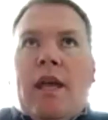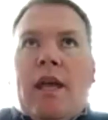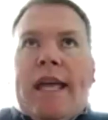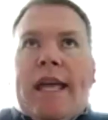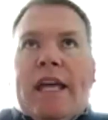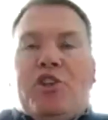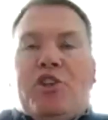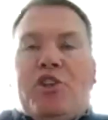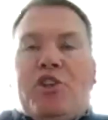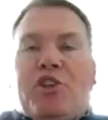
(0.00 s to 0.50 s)

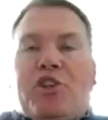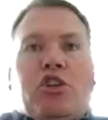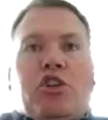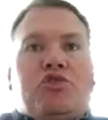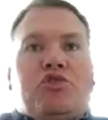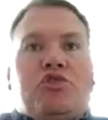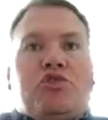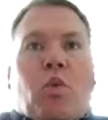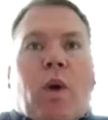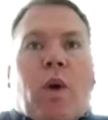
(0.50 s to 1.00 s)
it took us
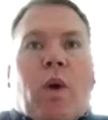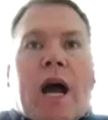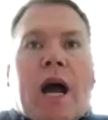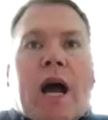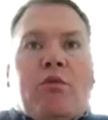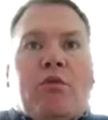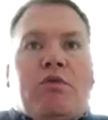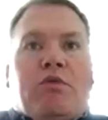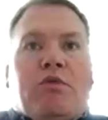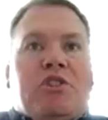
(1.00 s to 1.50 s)
a while
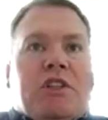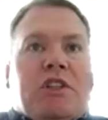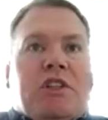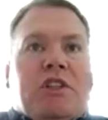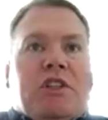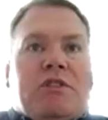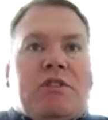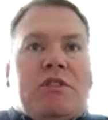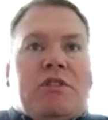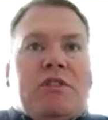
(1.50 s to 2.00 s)
for
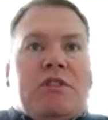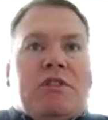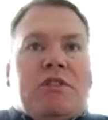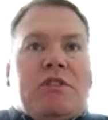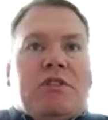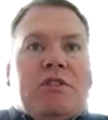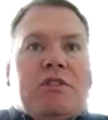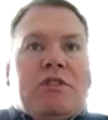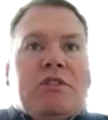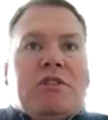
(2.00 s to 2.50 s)
Jaleel
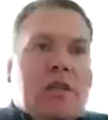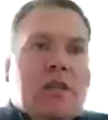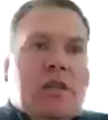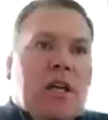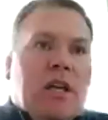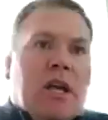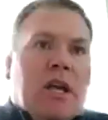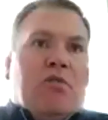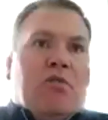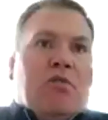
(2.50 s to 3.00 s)
Taylor
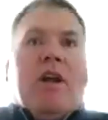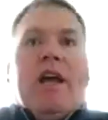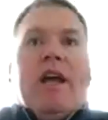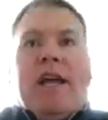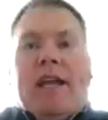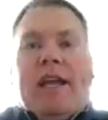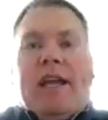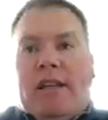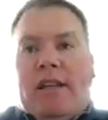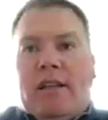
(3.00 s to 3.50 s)
and
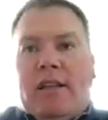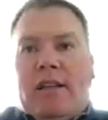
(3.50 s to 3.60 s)
Ray